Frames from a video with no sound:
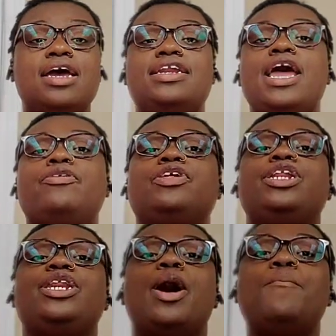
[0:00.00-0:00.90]
Now, the
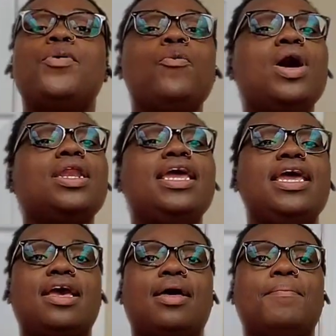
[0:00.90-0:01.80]
number one
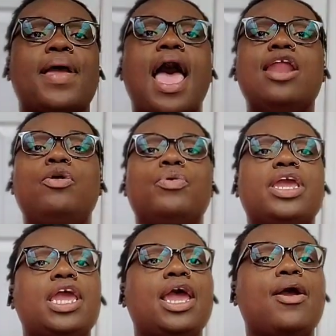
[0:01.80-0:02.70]
hiccup, I don't
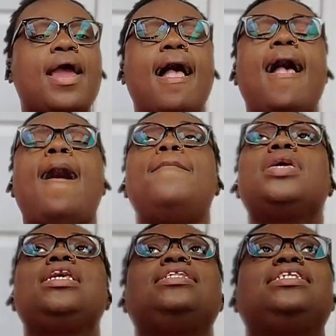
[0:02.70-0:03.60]
care how
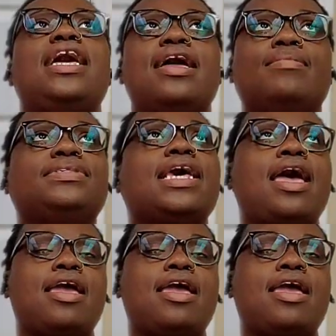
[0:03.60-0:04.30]
many times I